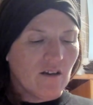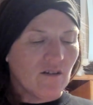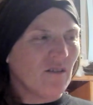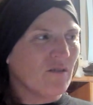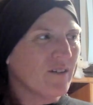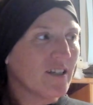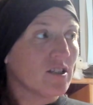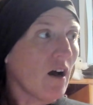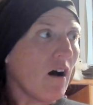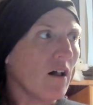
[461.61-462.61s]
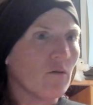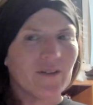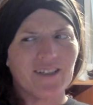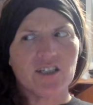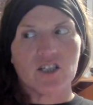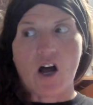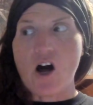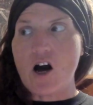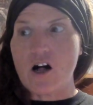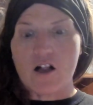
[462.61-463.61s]
Ooh, a doll. What's a
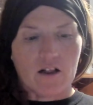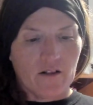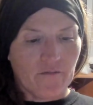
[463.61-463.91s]
doll?